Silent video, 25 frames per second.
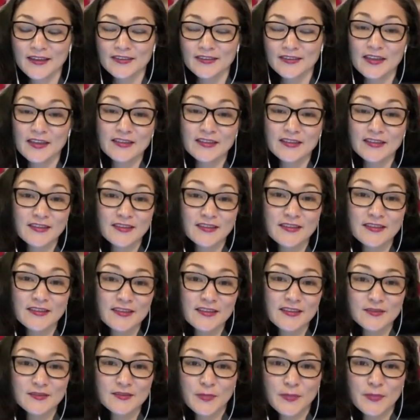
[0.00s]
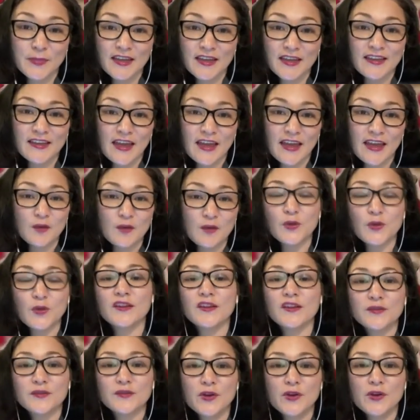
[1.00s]
they did this big
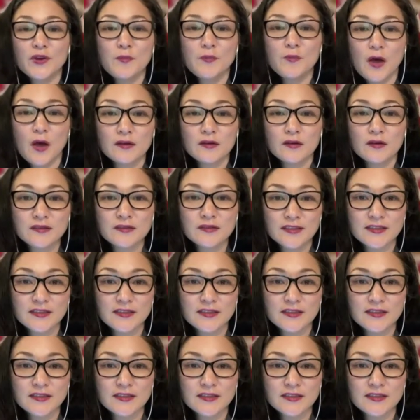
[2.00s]
gamble and remodeled